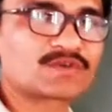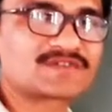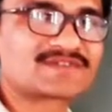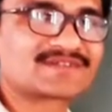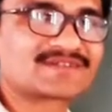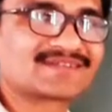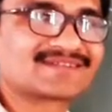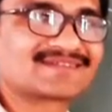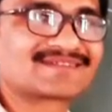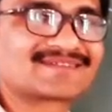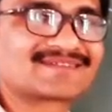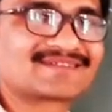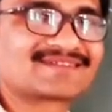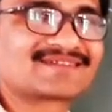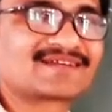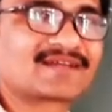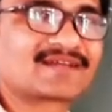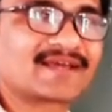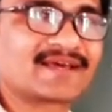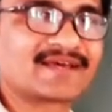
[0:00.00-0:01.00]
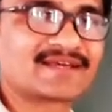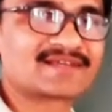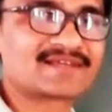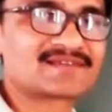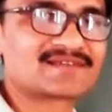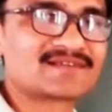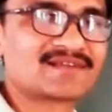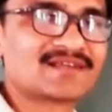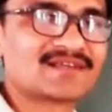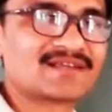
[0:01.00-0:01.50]
this
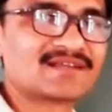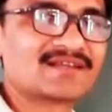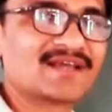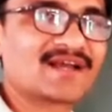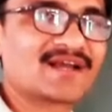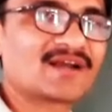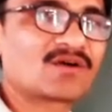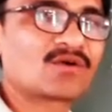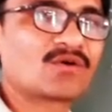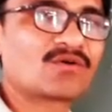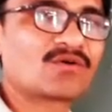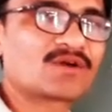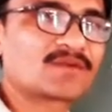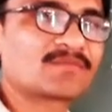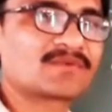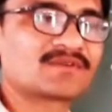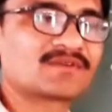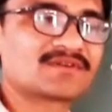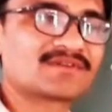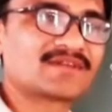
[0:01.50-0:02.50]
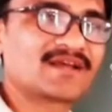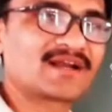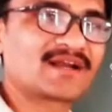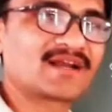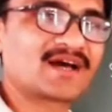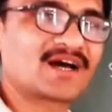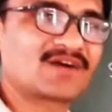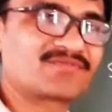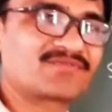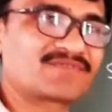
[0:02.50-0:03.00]
stage, then
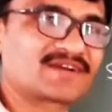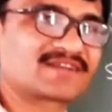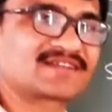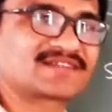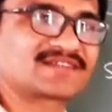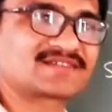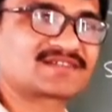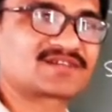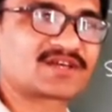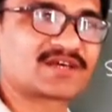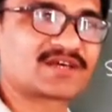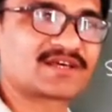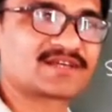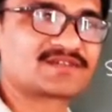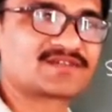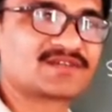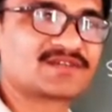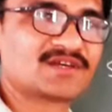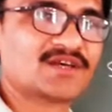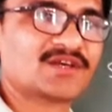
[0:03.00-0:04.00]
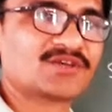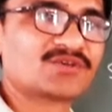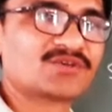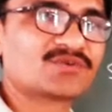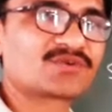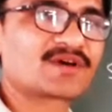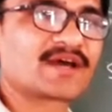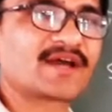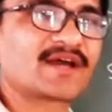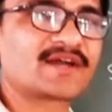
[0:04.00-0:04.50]
after this stage
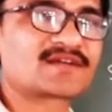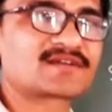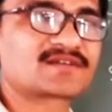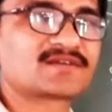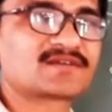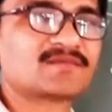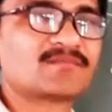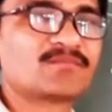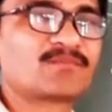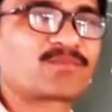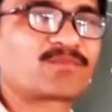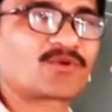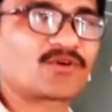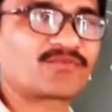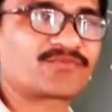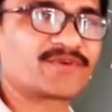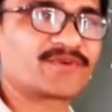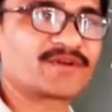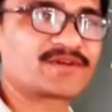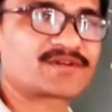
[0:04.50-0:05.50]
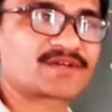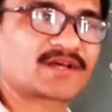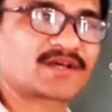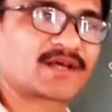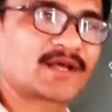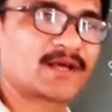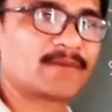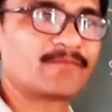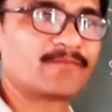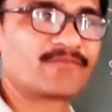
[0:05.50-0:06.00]
you get profit
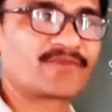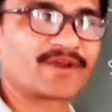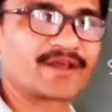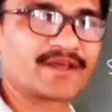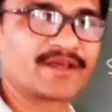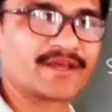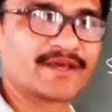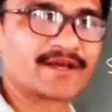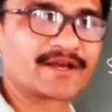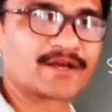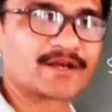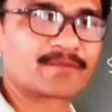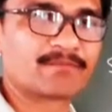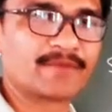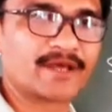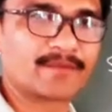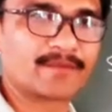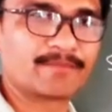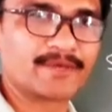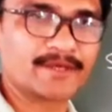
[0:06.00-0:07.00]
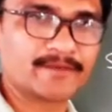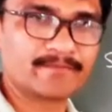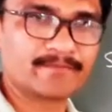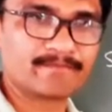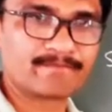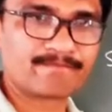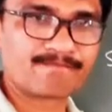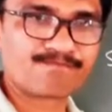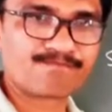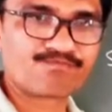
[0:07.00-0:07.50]
every year, maybe,
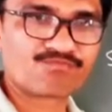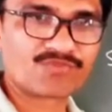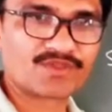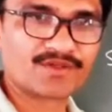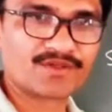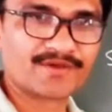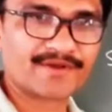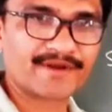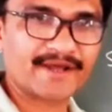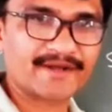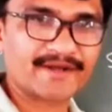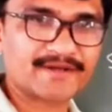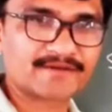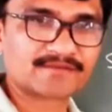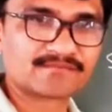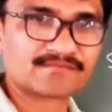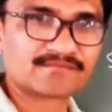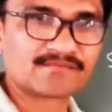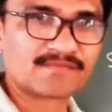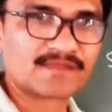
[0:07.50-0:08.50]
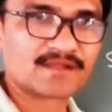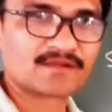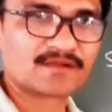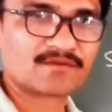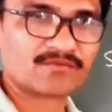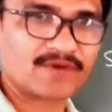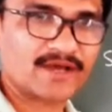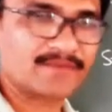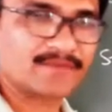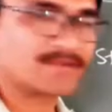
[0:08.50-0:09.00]
right?
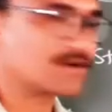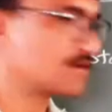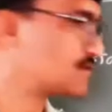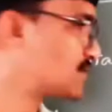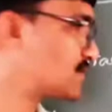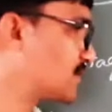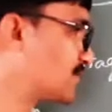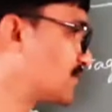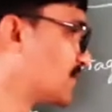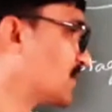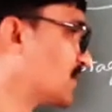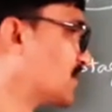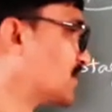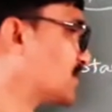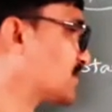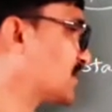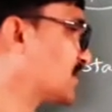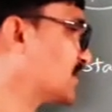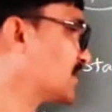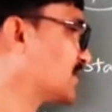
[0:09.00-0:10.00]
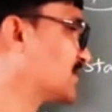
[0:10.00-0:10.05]
Why? Because of, see,